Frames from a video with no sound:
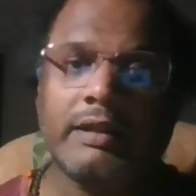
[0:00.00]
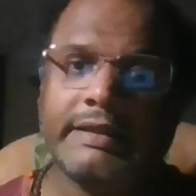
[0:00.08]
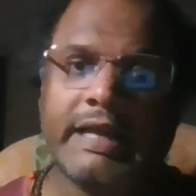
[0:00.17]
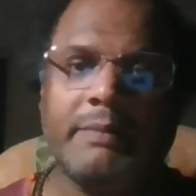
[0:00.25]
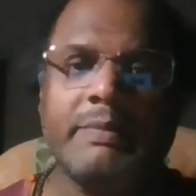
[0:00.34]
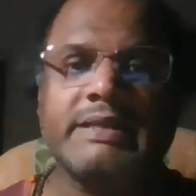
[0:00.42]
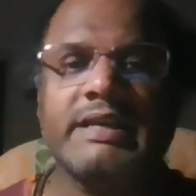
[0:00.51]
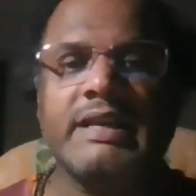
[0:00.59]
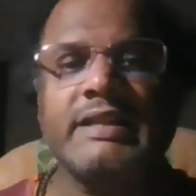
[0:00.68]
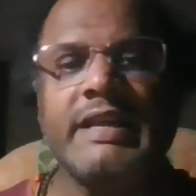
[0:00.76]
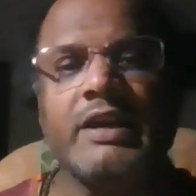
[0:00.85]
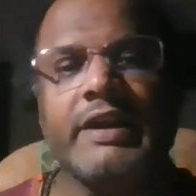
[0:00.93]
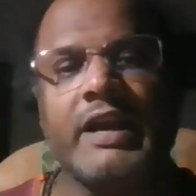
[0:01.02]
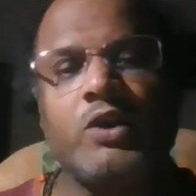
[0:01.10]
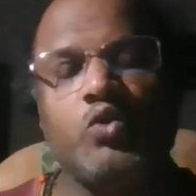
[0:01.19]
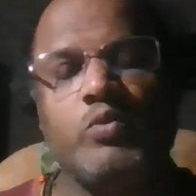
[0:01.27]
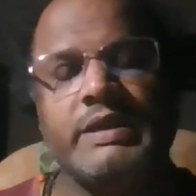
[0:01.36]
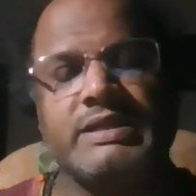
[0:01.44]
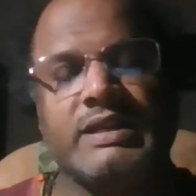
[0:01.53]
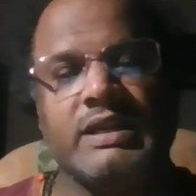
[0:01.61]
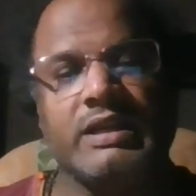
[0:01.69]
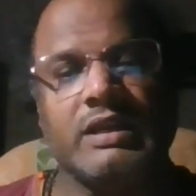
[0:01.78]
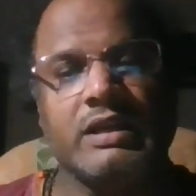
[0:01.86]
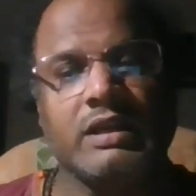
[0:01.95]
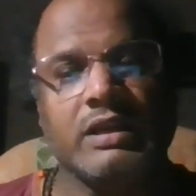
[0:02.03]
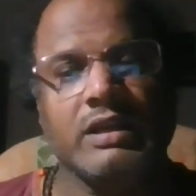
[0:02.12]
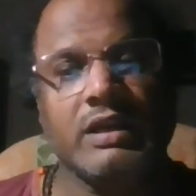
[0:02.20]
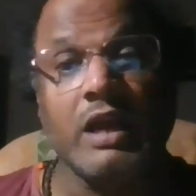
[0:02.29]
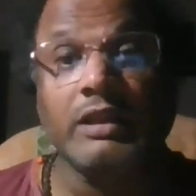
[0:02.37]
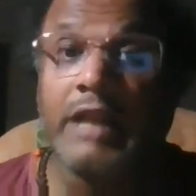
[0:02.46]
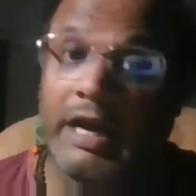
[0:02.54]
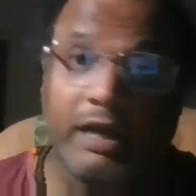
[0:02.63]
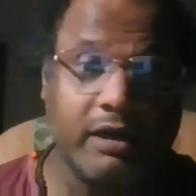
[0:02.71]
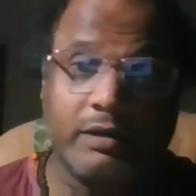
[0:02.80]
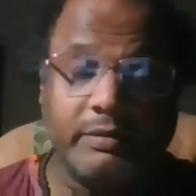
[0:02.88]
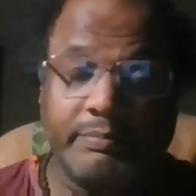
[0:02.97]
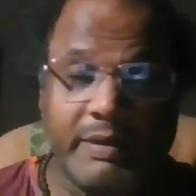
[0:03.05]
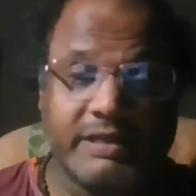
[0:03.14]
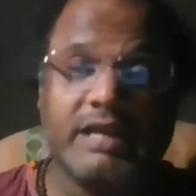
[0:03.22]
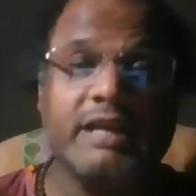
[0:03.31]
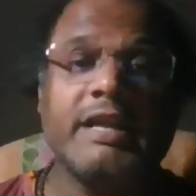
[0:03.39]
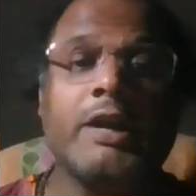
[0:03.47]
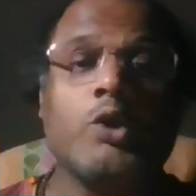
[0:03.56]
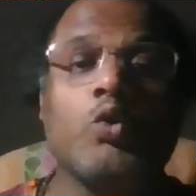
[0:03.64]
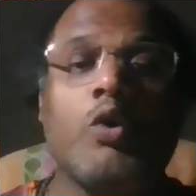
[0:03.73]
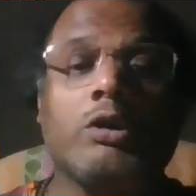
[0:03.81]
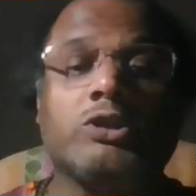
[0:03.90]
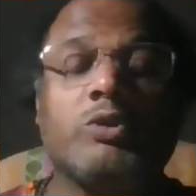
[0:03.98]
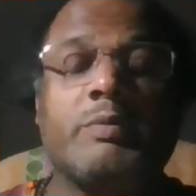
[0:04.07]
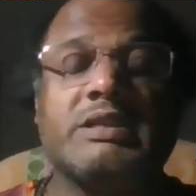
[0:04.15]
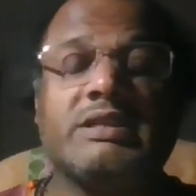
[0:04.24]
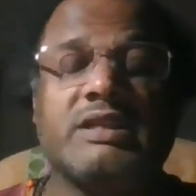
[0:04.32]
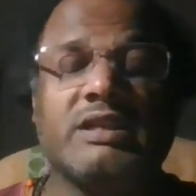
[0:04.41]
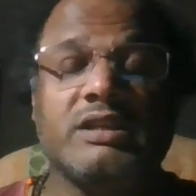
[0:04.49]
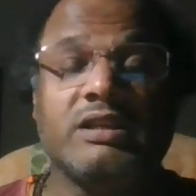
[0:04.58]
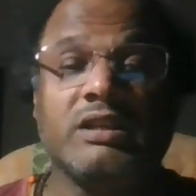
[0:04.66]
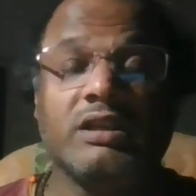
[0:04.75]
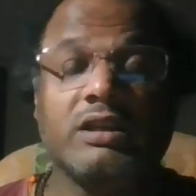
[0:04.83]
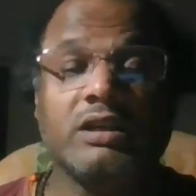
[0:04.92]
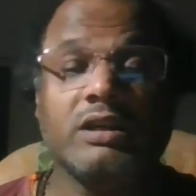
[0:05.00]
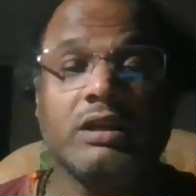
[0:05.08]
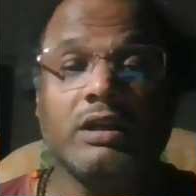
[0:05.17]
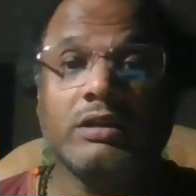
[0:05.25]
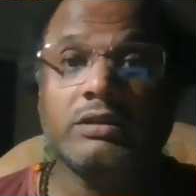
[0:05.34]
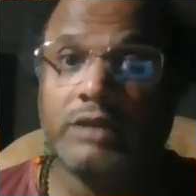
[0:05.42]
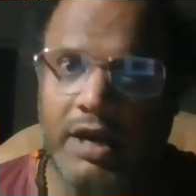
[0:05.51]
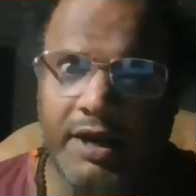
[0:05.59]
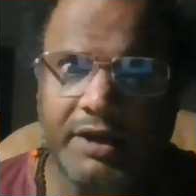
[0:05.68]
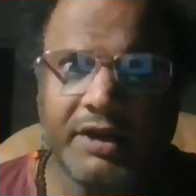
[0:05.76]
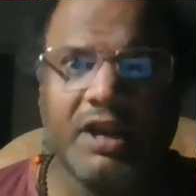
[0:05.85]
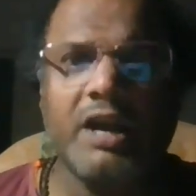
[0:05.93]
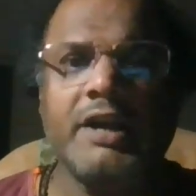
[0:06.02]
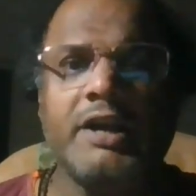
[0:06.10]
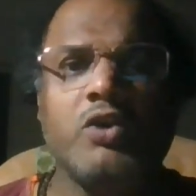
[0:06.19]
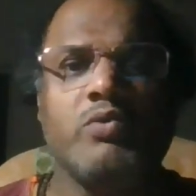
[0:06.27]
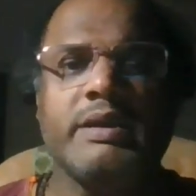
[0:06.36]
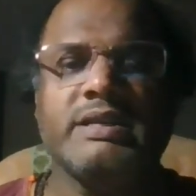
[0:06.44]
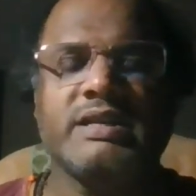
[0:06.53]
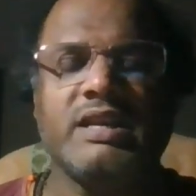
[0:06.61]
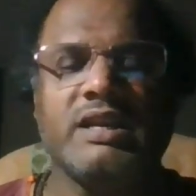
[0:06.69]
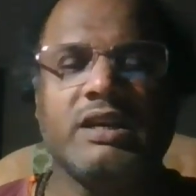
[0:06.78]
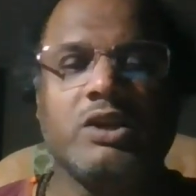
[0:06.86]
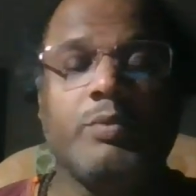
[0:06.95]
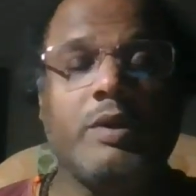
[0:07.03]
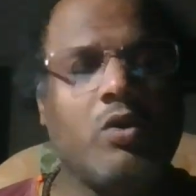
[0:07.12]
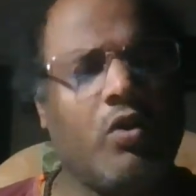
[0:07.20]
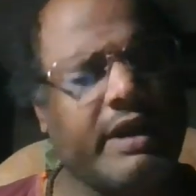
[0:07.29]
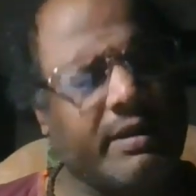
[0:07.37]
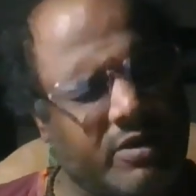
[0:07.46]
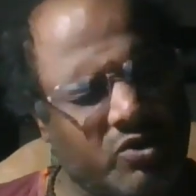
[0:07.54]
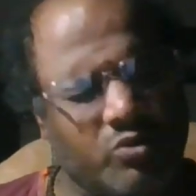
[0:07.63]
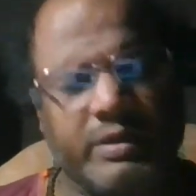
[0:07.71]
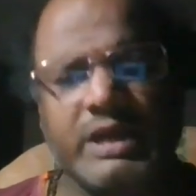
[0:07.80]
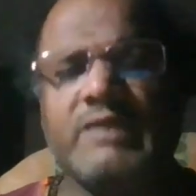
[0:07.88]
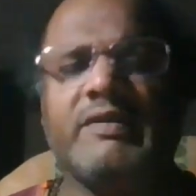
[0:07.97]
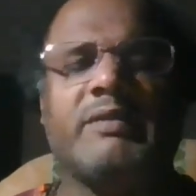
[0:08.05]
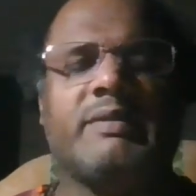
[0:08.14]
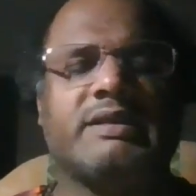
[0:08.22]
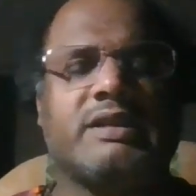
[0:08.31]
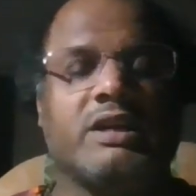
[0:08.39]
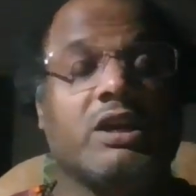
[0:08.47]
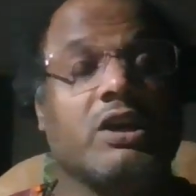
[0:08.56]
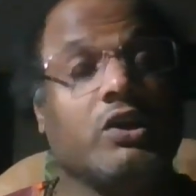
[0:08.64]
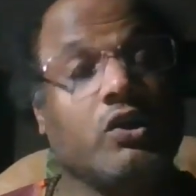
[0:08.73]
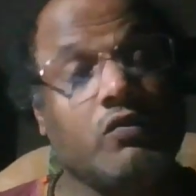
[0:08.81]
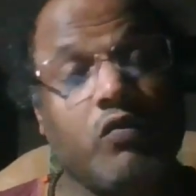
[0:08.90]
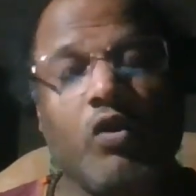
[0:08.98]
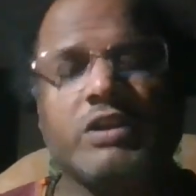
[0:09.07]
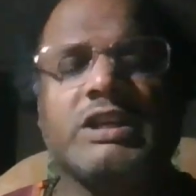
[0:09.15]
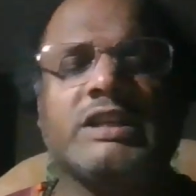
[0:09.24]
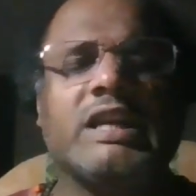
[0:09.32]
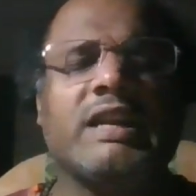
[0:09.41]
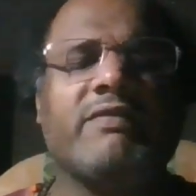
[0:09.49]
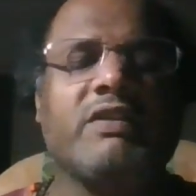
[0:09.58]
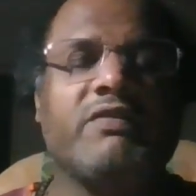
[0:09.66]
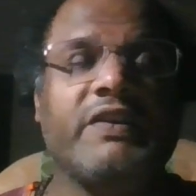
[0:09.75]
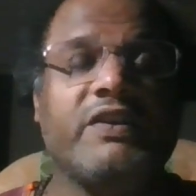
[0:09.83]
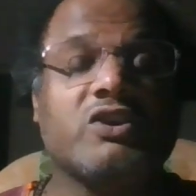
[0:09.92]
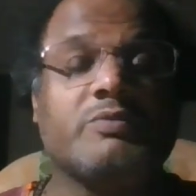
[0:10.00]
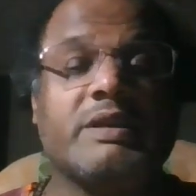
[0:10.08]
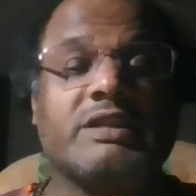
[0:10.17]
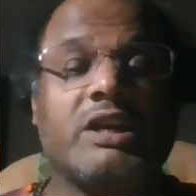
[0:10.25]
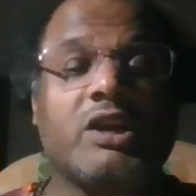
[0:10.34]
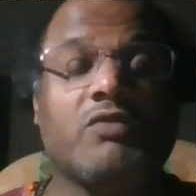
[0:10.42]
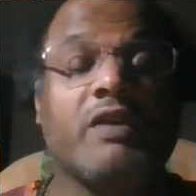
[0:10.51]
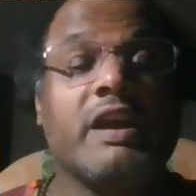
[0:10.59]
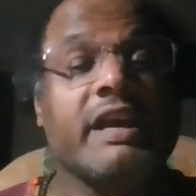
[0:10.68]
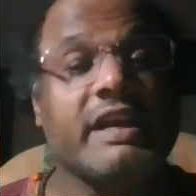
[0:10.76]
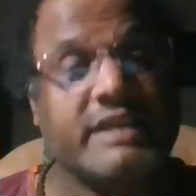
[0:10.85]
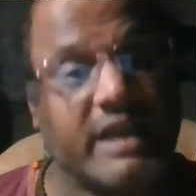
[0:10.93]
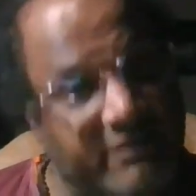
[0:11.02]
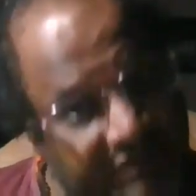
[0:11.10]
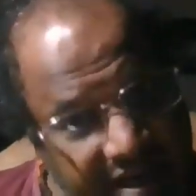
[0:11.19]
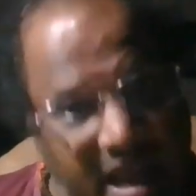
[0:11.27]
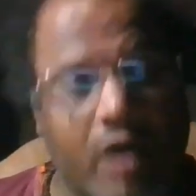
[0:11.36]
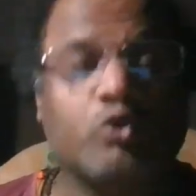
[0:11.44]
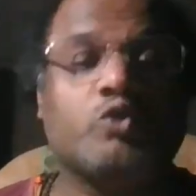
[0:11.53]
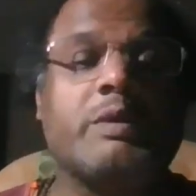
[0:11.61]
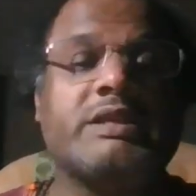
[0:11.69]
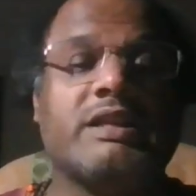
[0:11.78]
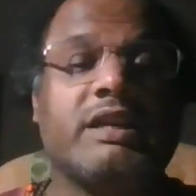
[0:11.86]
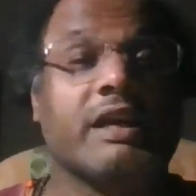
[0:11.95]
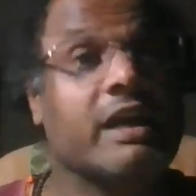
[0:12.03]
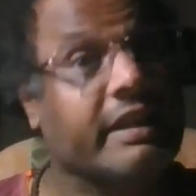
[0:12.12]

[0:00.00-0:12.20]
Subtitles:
then basically they can do basically. And that basically they do also basically. They literally do basically. You will not able to believe it basically. You watch each and every videos basically of each and every house basically.